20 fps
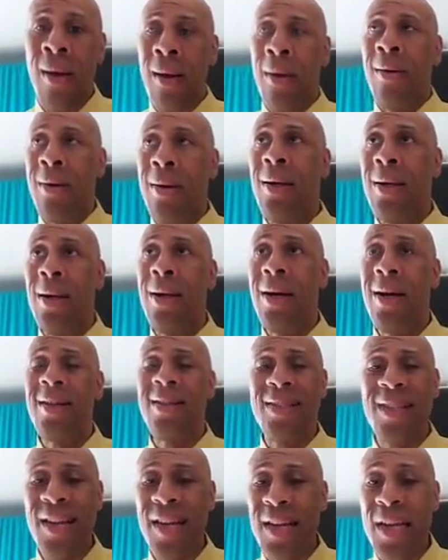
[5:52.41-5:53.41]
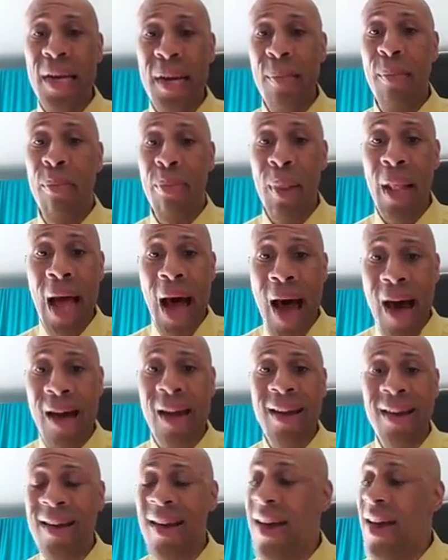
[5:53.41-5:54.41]
Delete
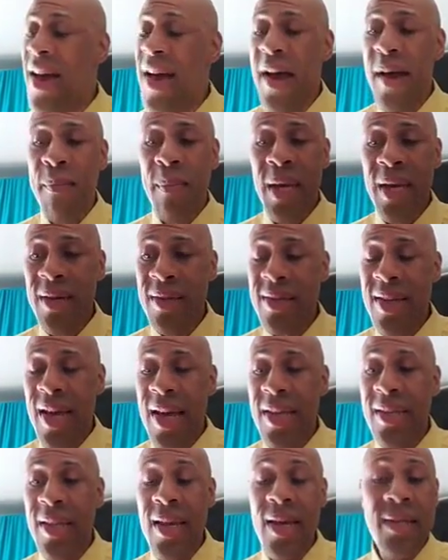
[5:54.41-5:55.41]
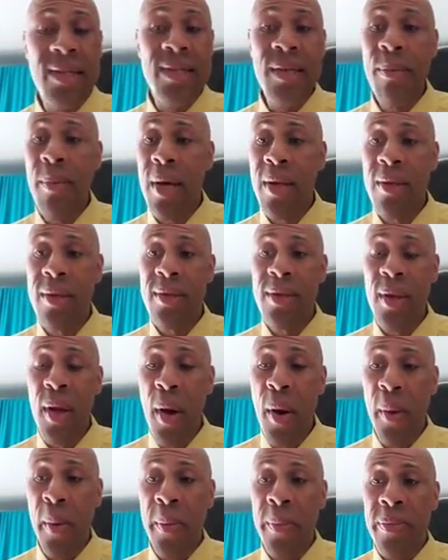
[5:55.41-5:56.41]
block. Because I let some others
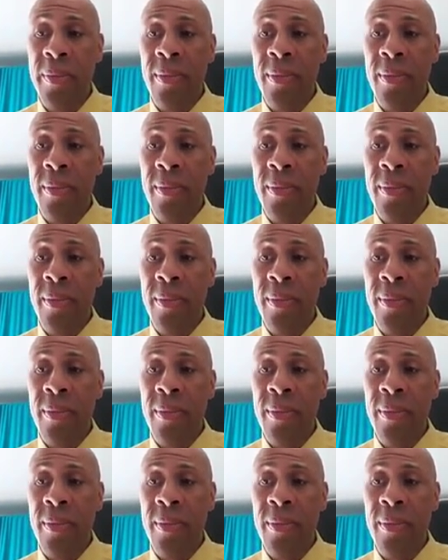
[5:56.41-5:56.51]
know.